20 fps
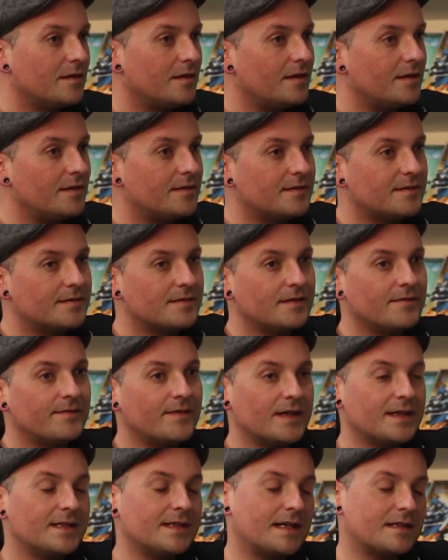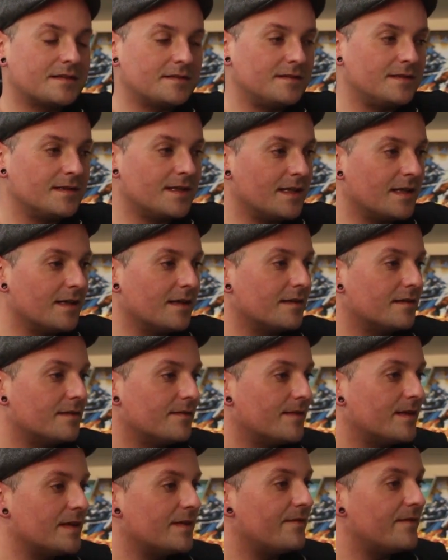It's a very tactile thing. It's a
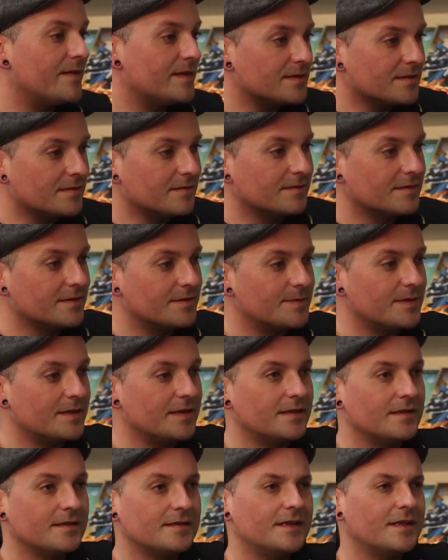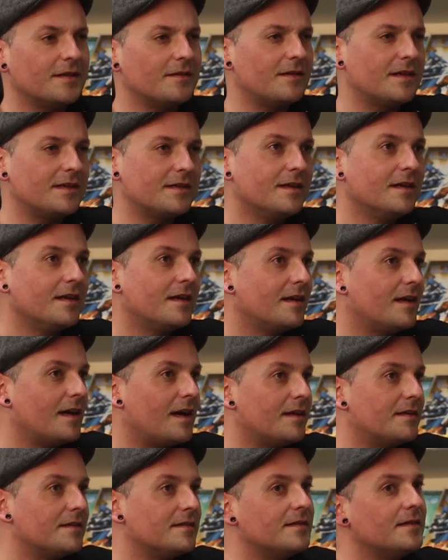very physical experience, you know.
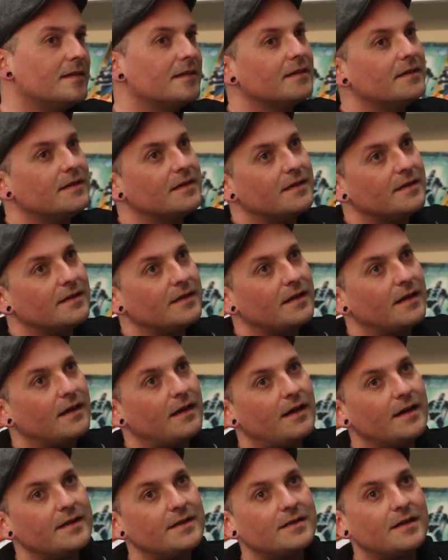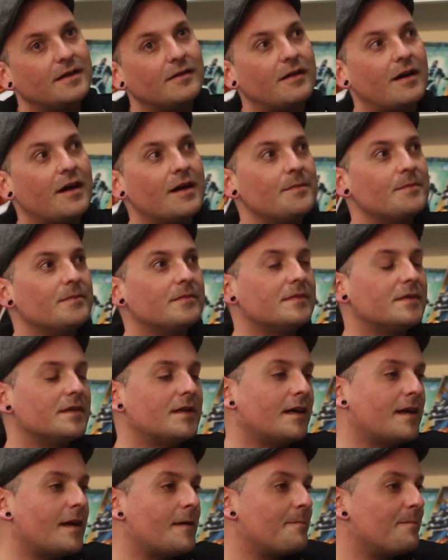And I don't know.
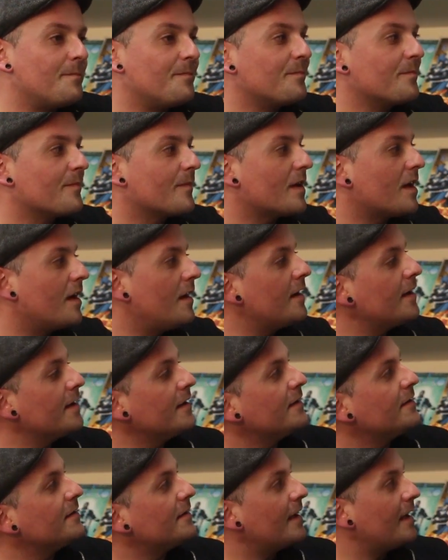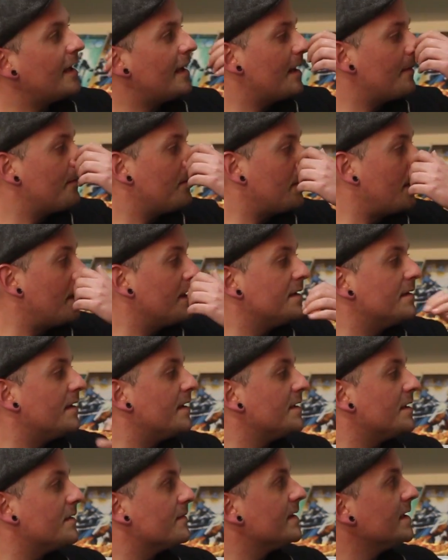I
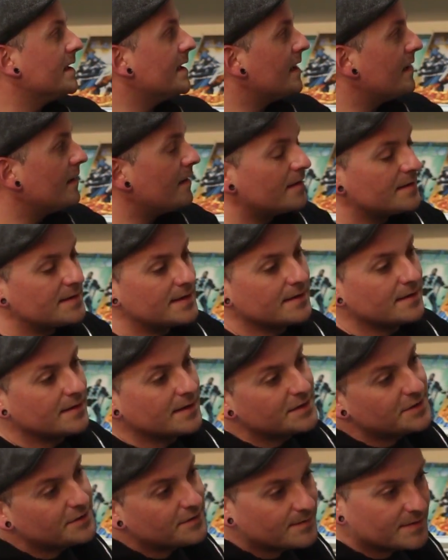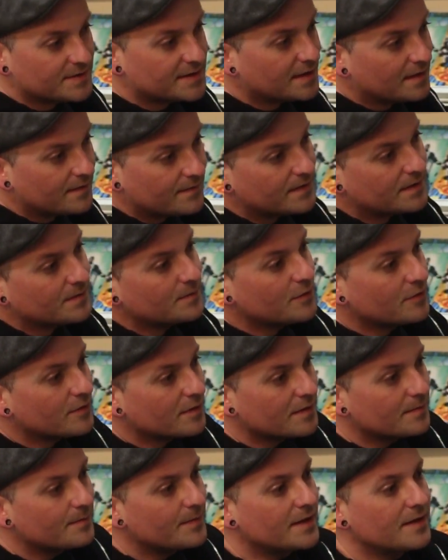don't really get a lot of single issues myself
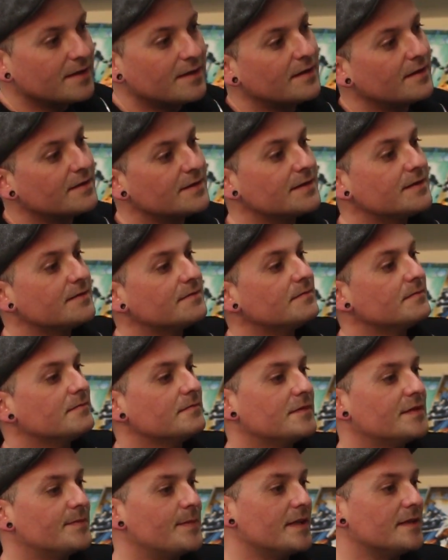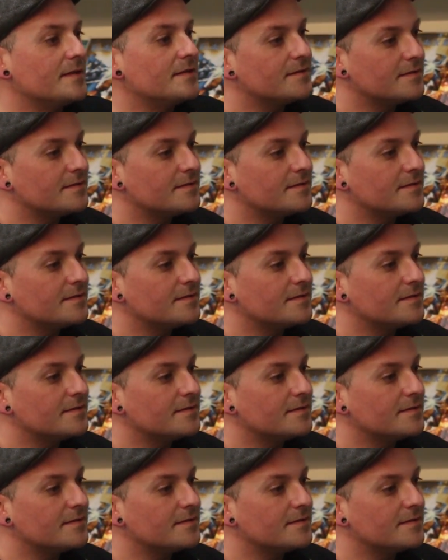anymore, because space.